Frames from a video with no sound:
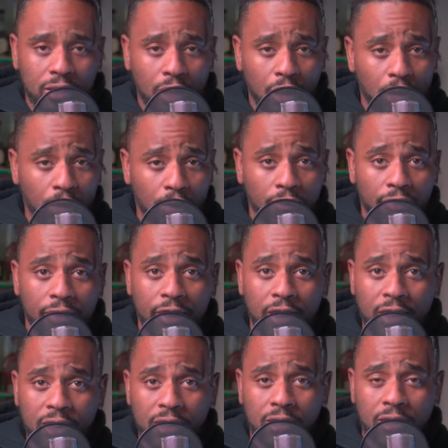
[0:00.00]
so
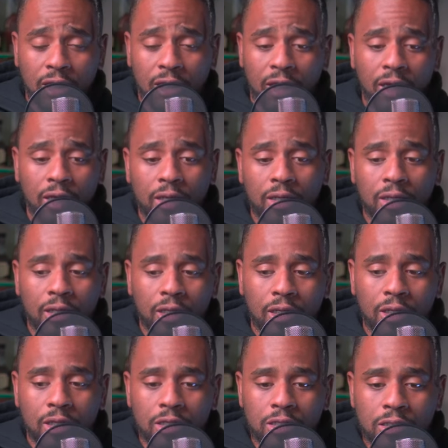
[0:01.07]
this kit
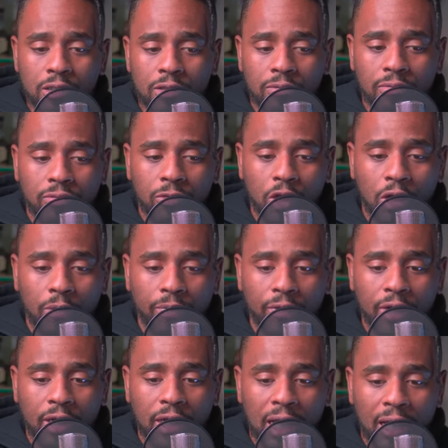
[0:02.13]
is, you know,
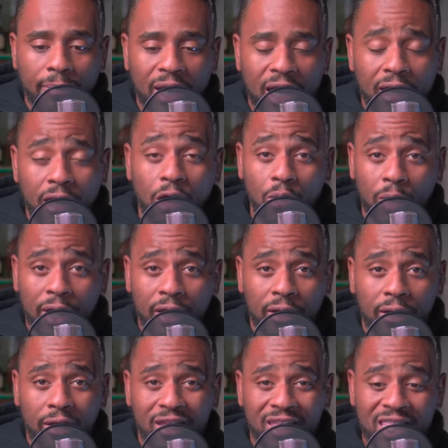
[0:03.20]
pretty compact. Oh wait,
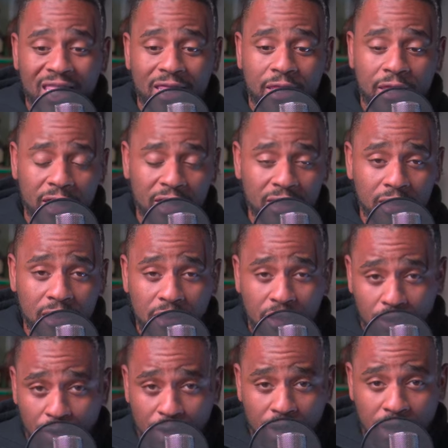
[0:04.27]
this is
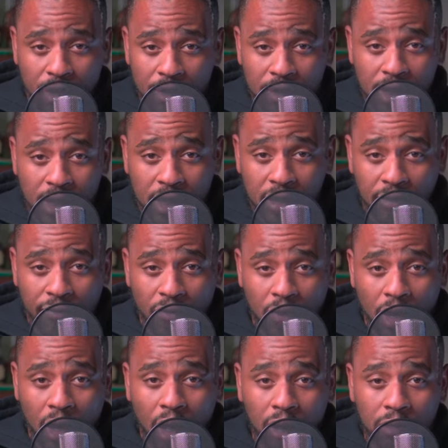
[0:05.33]

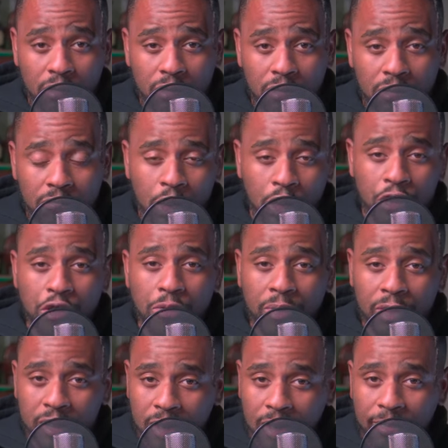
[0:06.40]
$364. Could you
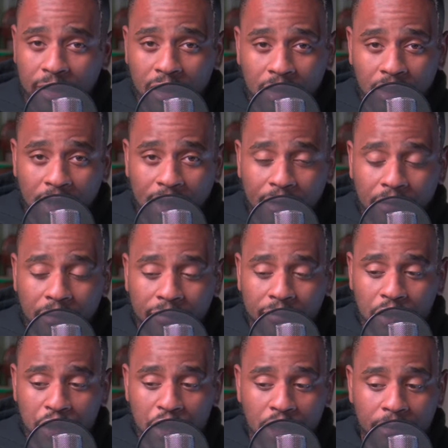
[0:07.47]
put something together for
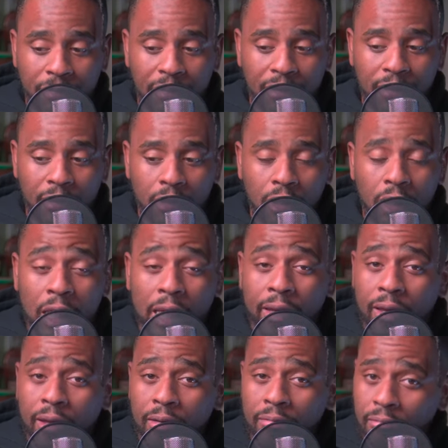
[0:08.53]
cheaper?
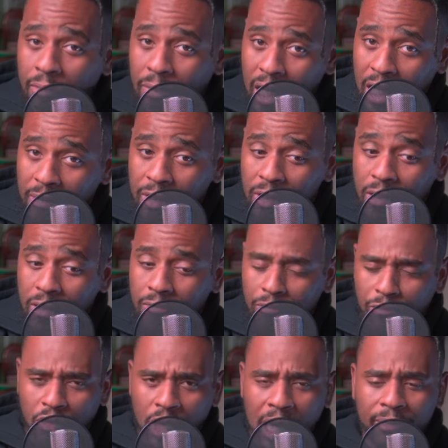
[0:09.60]
Maybe,
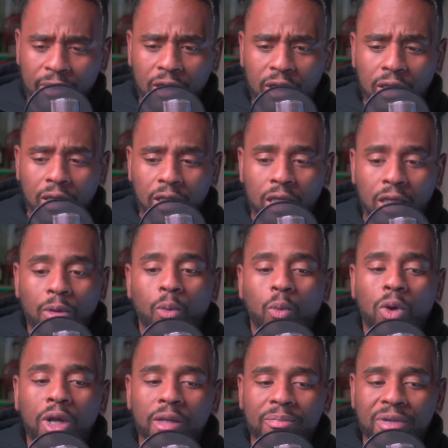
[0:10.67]
probably,
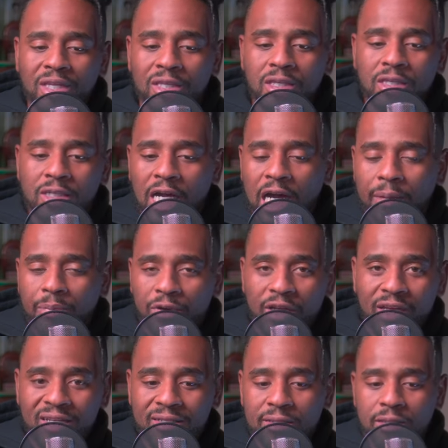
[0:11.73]
would it be this
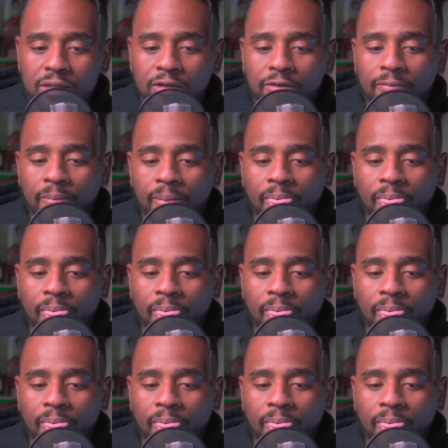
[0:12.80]
comprehensive?